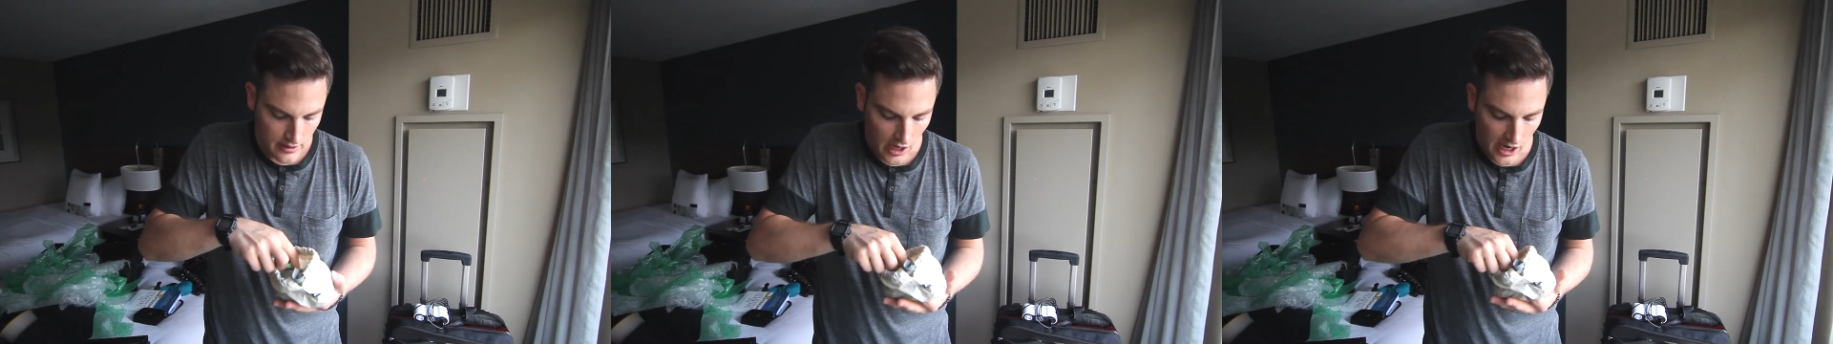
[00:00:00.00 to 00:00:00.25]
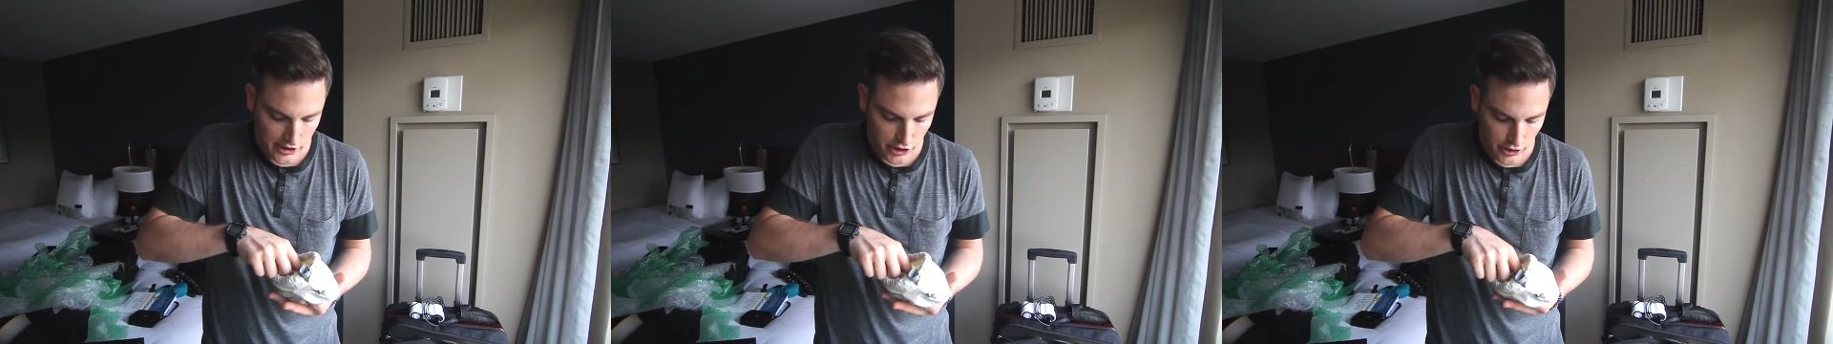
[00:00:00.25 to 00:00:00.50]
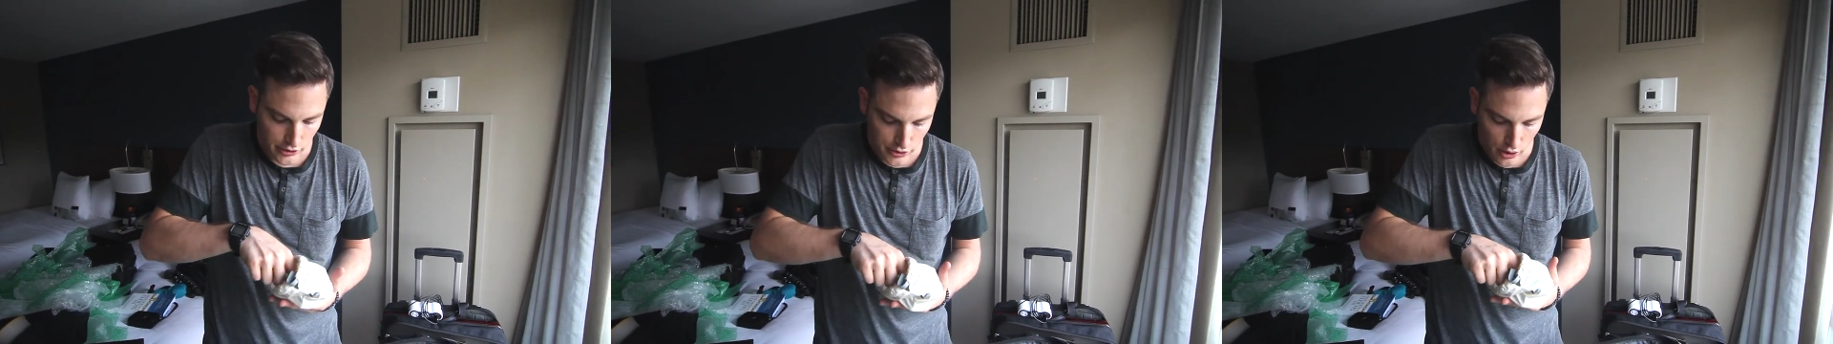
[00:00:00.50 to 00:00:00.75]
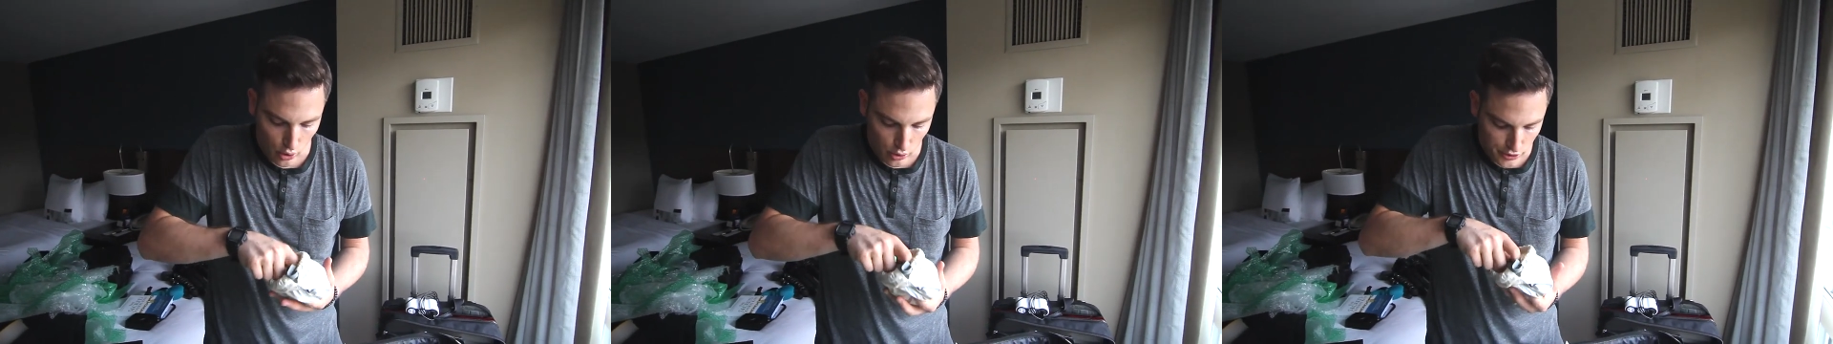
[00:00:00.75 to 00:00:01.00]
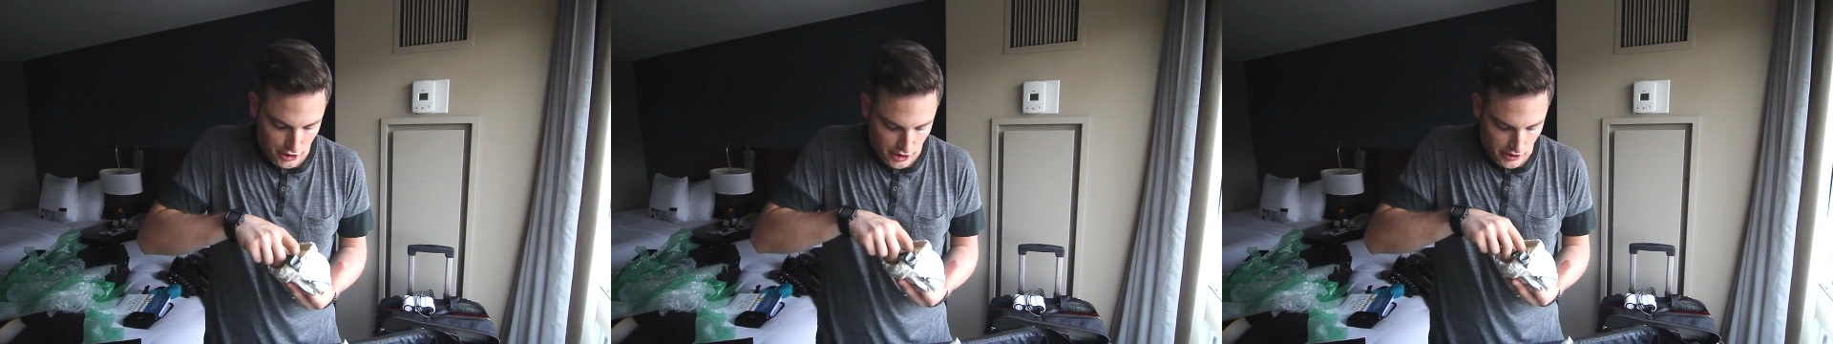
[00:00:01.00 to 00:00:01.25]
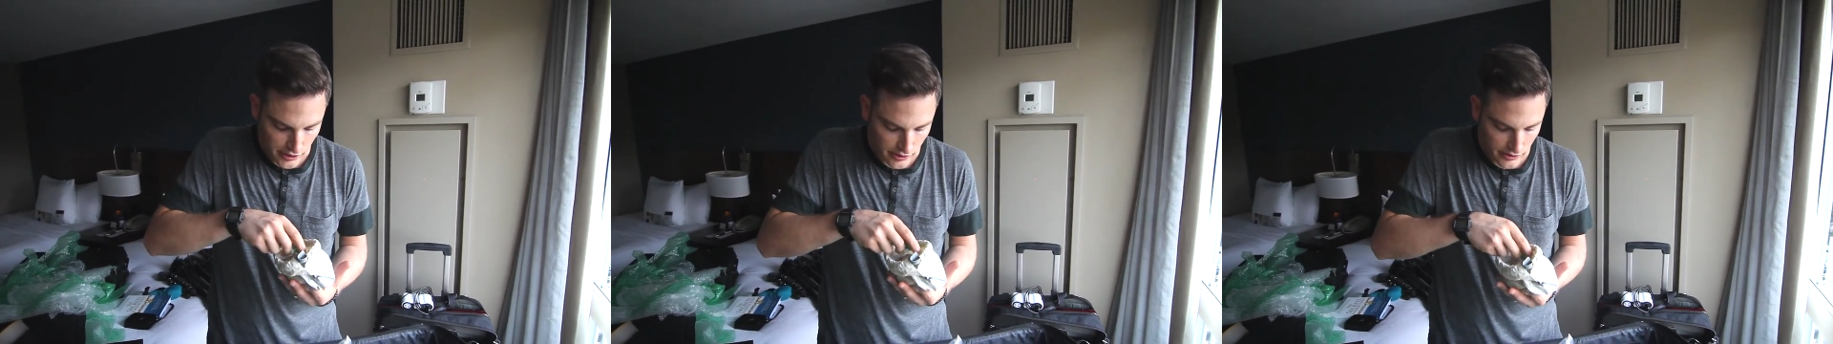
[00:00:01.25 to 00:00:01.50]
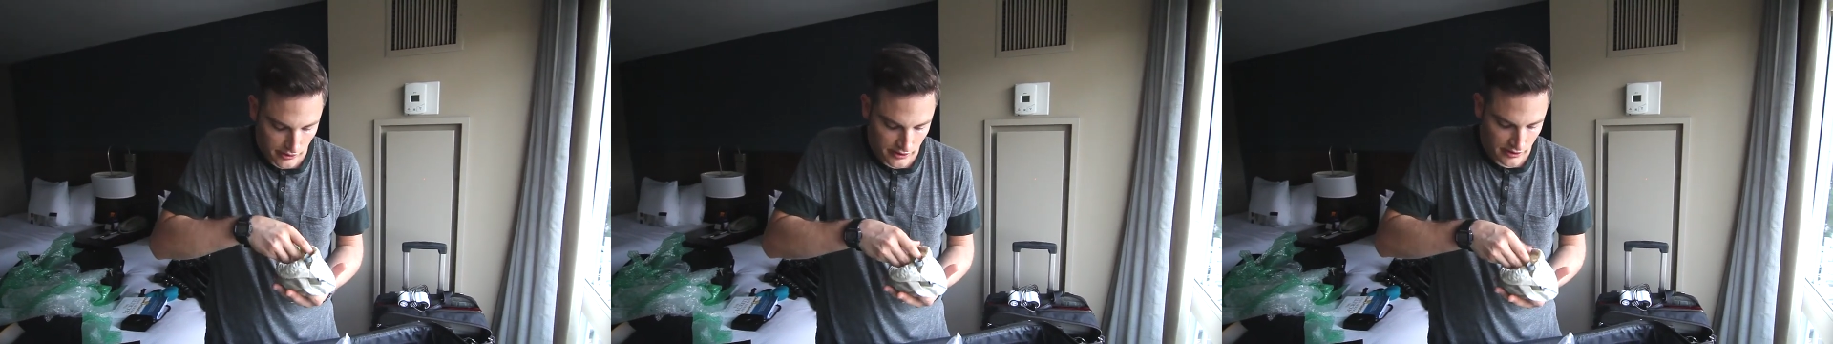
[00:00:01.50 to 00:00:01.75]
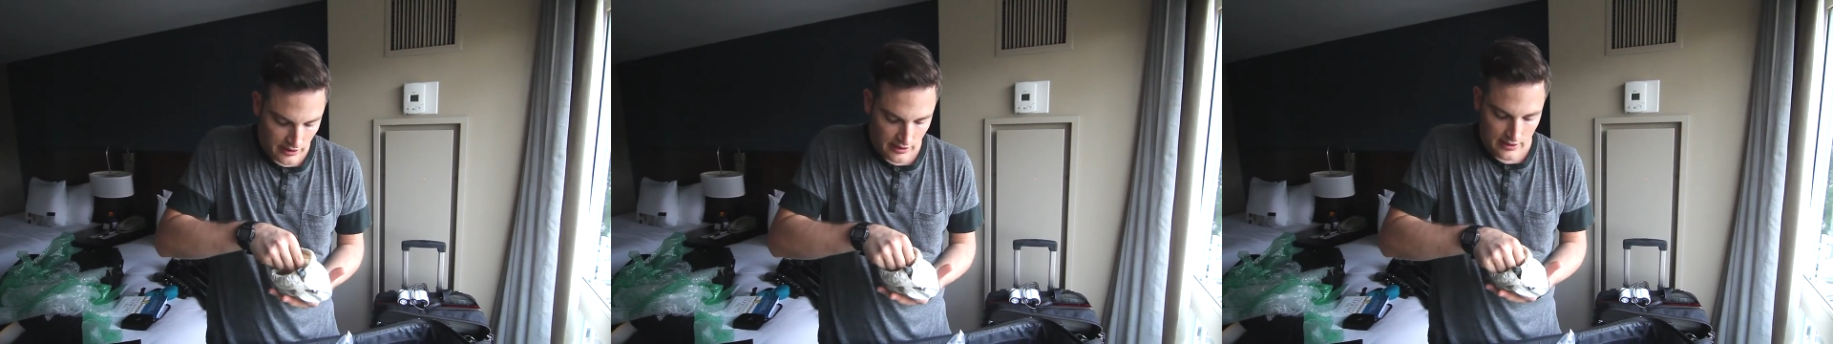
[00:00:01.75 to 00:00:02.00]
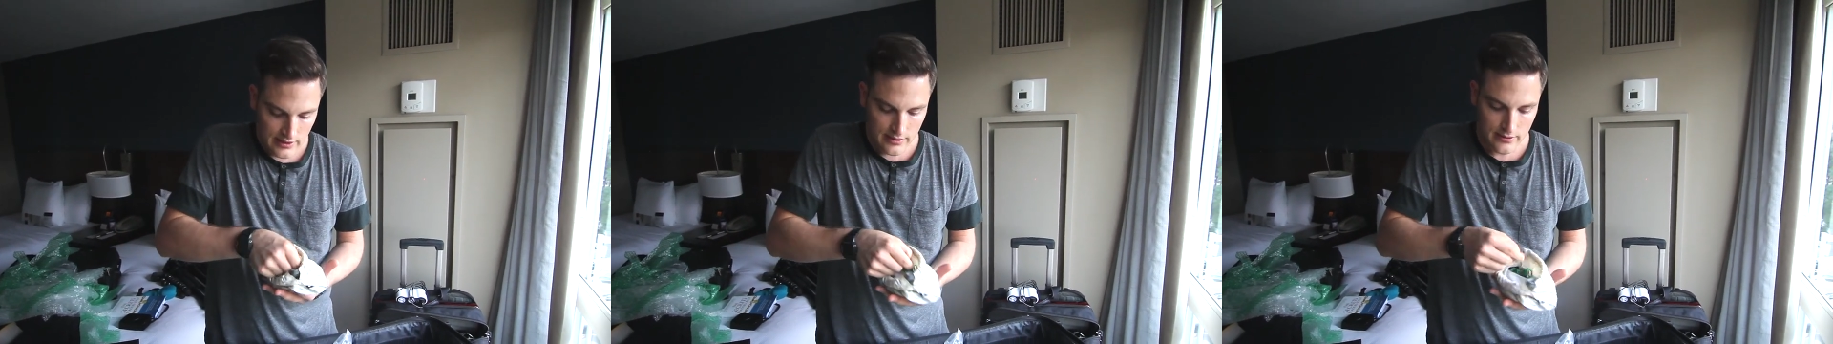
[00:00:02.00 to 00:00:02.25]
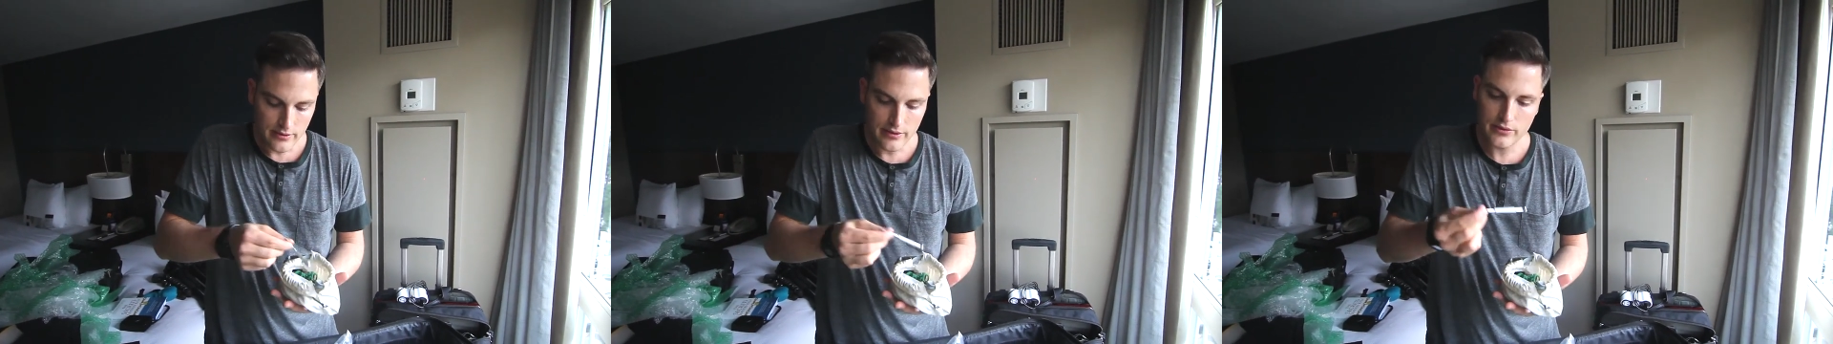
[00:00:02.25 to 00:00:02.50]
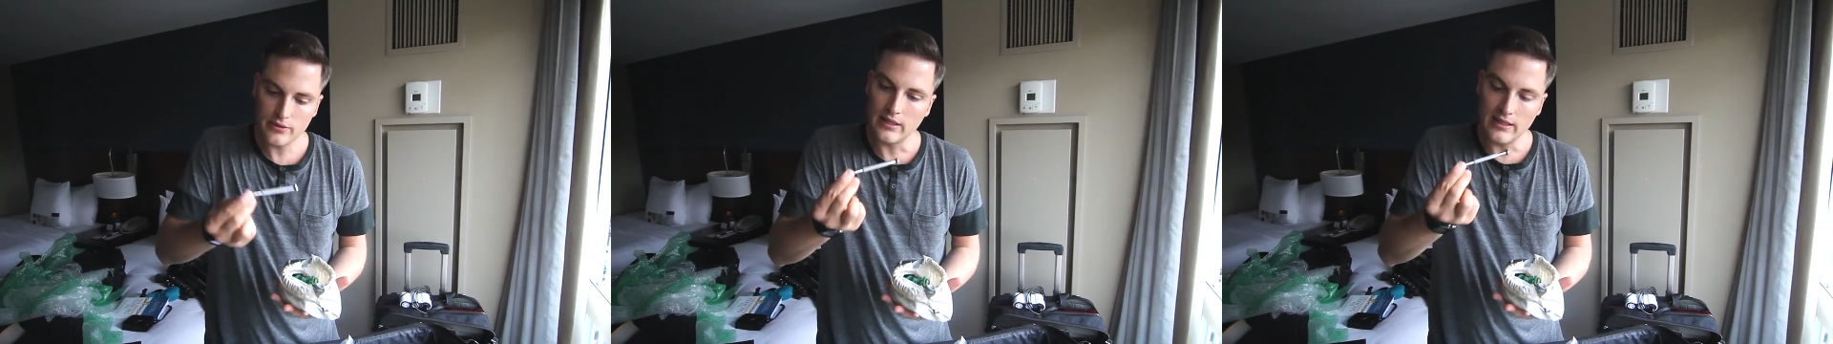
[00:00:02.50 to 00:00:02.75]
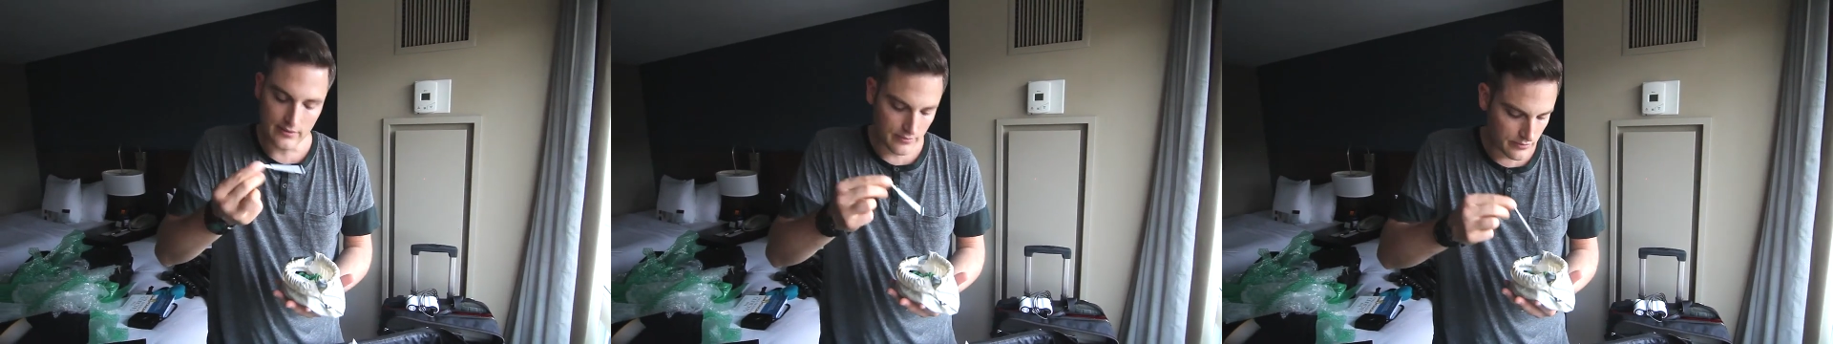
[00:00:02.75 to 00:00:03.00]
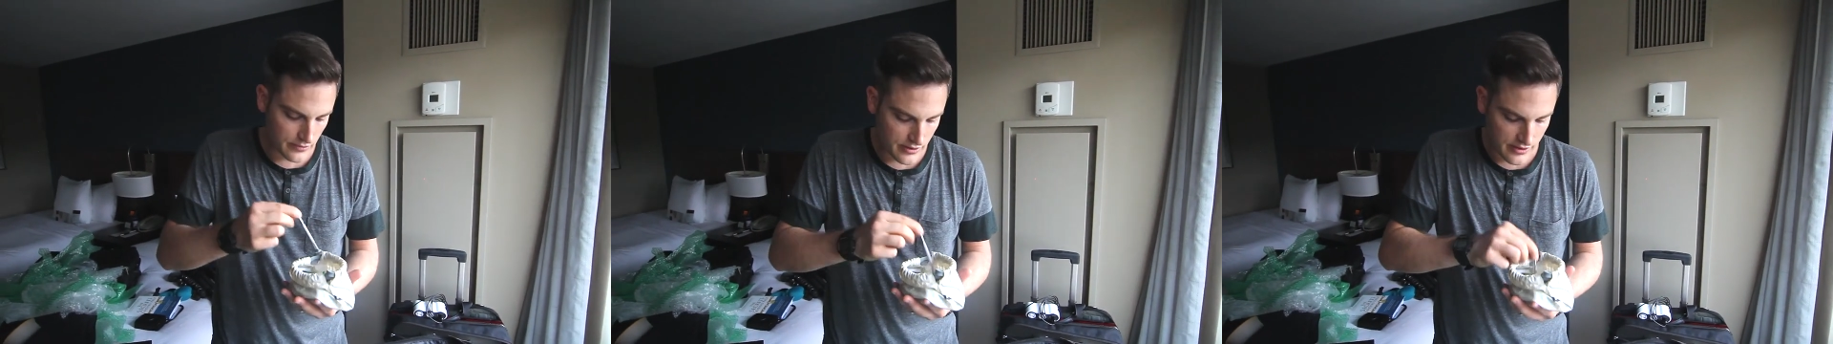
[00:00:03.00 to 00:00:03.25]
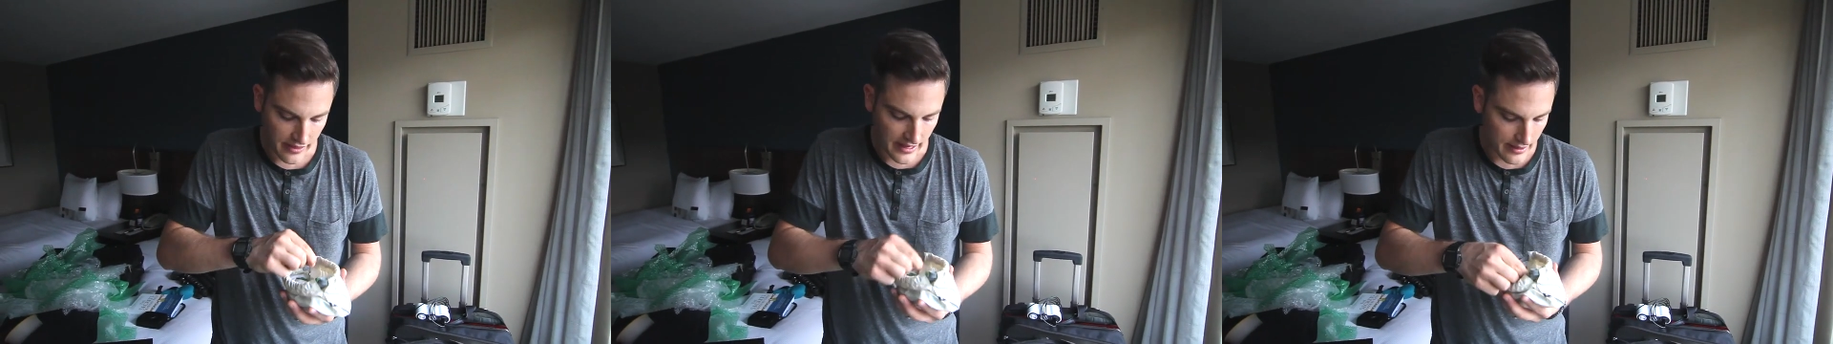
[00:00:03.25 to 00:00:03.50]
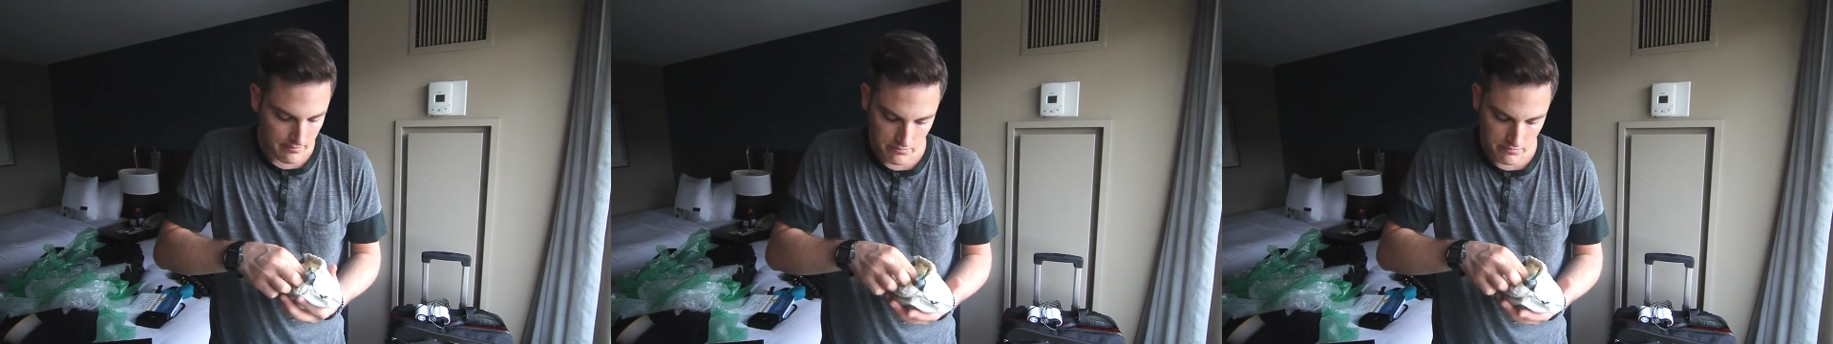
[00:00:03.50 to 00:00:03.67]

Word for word: hot shoes, cold shoes, think